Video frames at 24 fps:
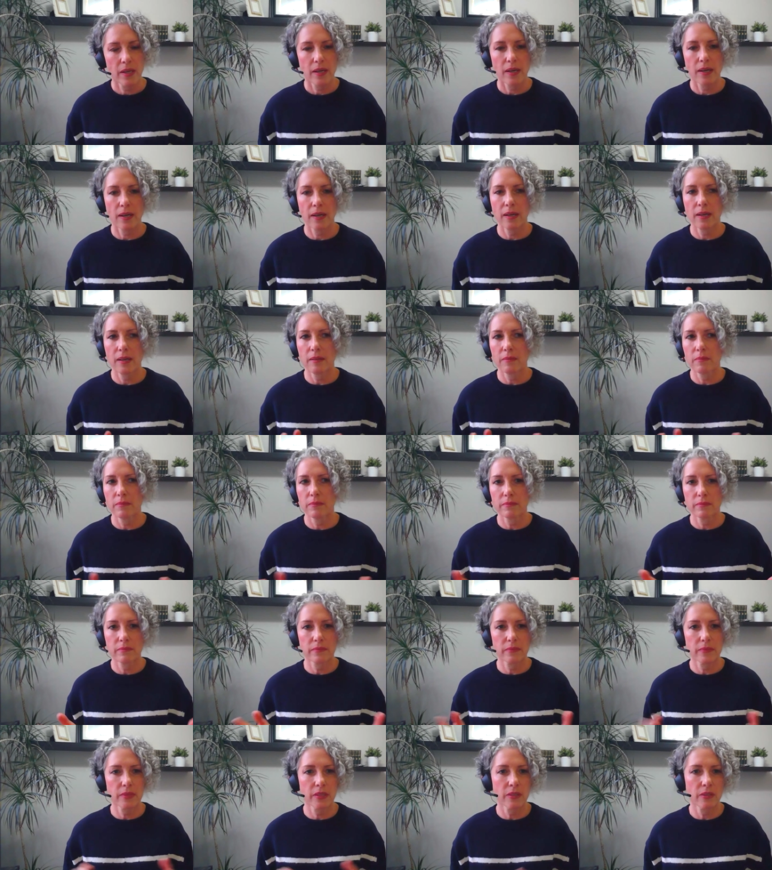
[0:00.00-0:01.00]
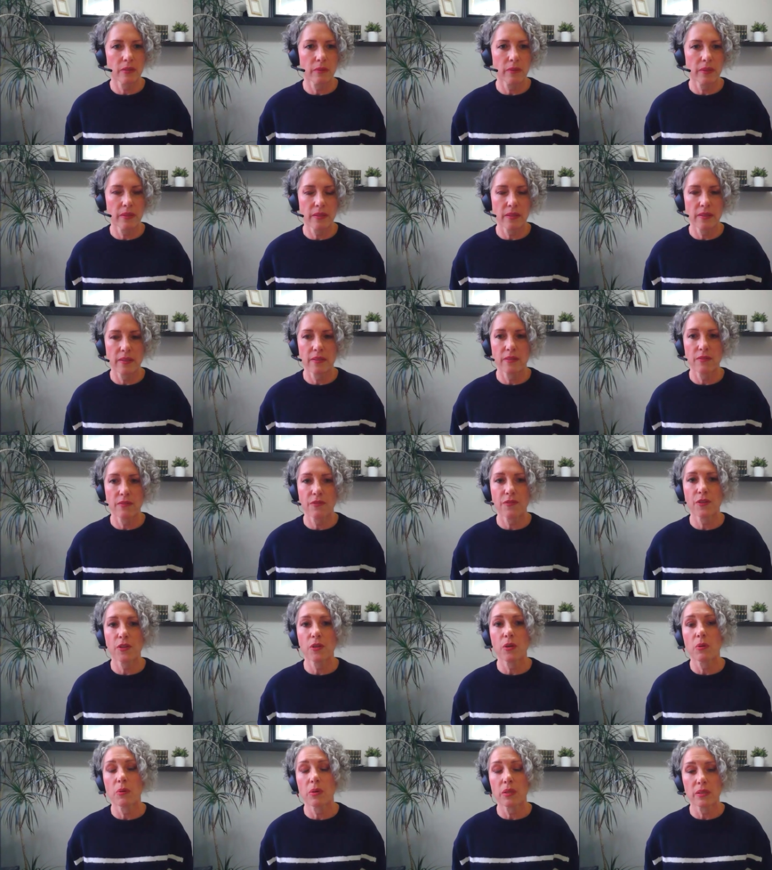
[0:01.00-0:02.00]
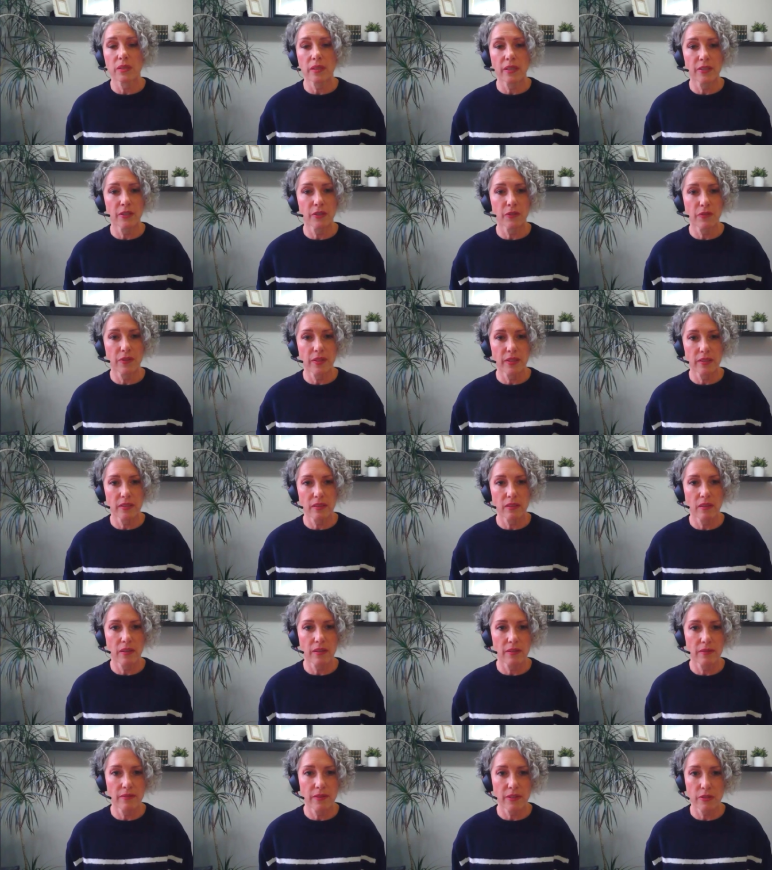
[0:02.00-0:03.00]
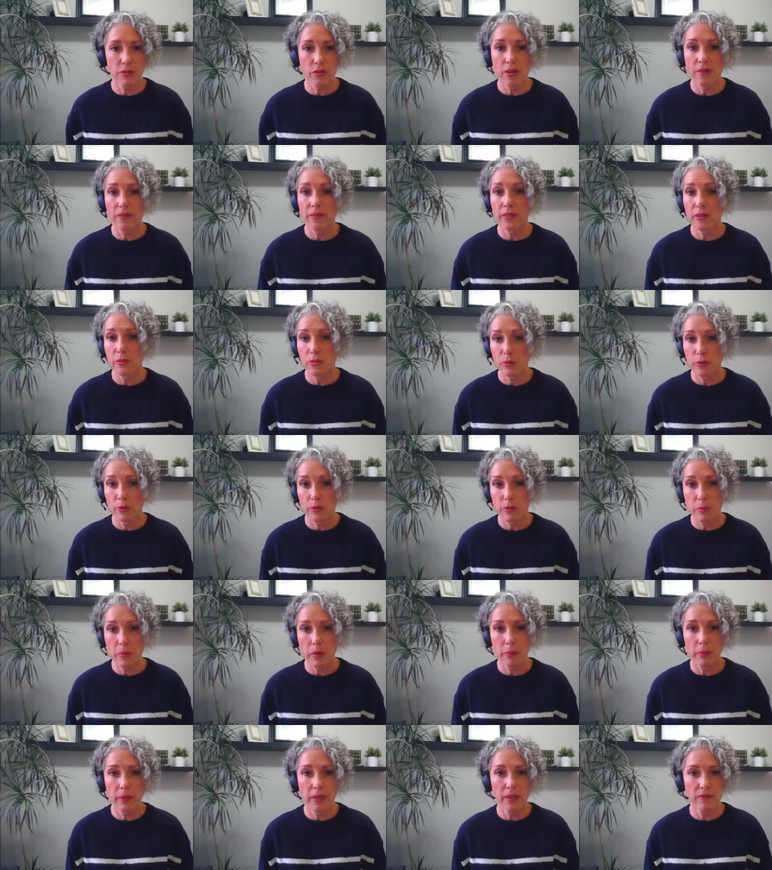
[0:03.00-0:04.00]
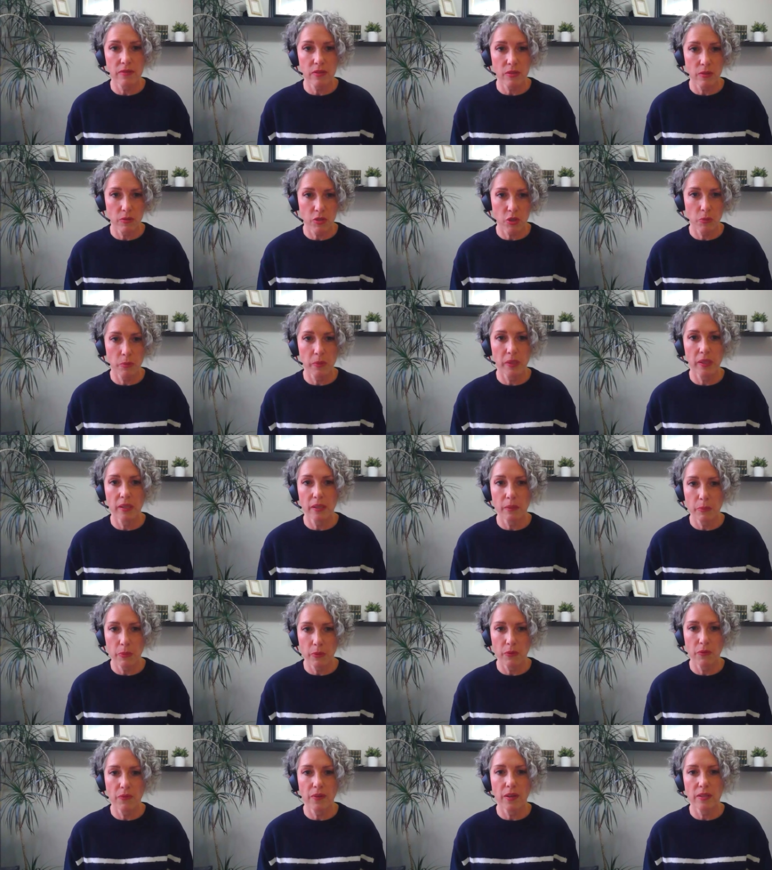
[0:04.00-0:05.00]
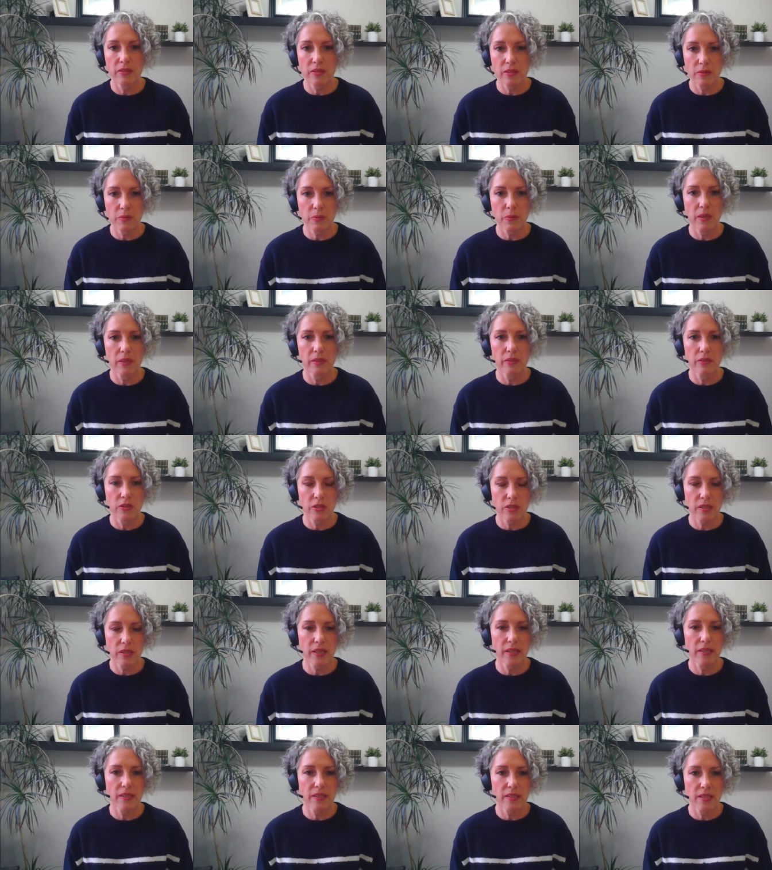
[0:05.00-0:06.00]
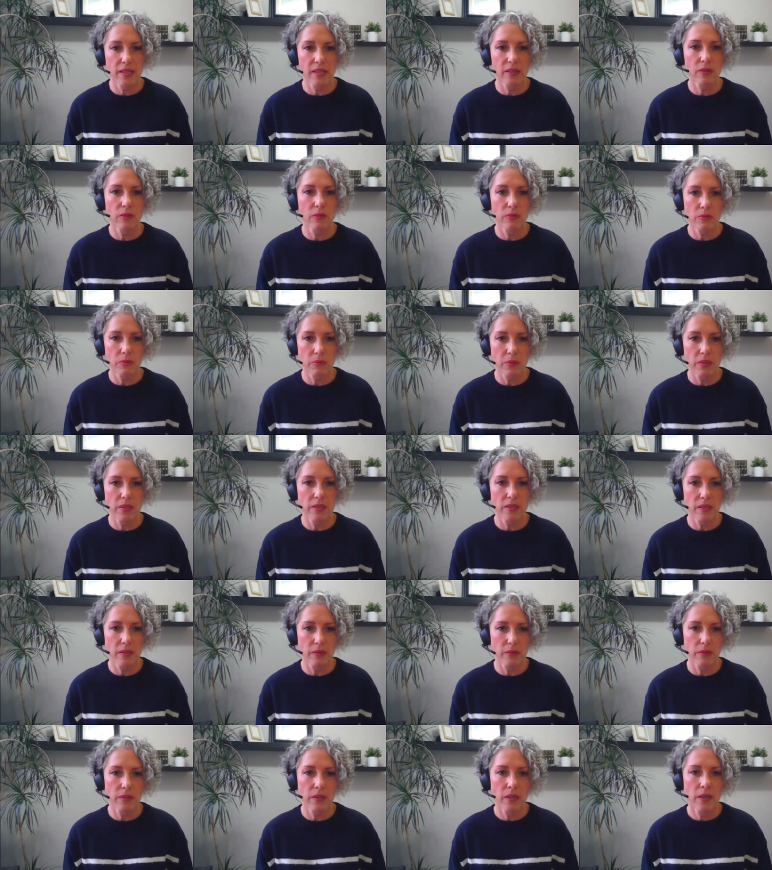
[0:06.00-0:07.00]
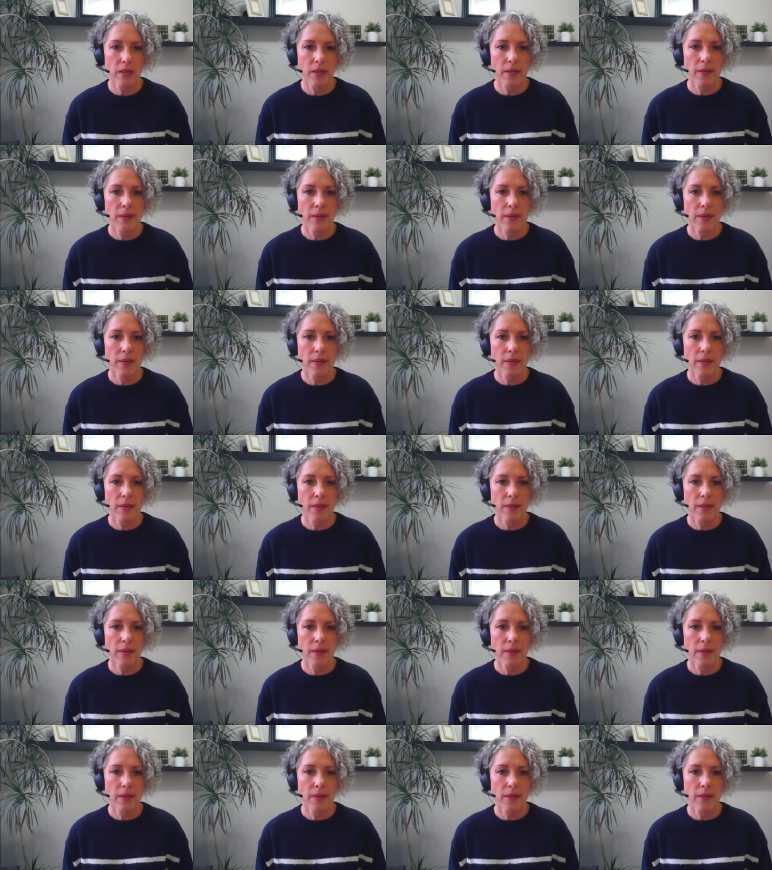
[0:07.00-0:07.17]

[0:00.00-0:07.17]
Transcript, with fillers: And if you go online, you'll find a lot of air traffic controllers probably have social media profiles as well, and just kind of seek those ones out.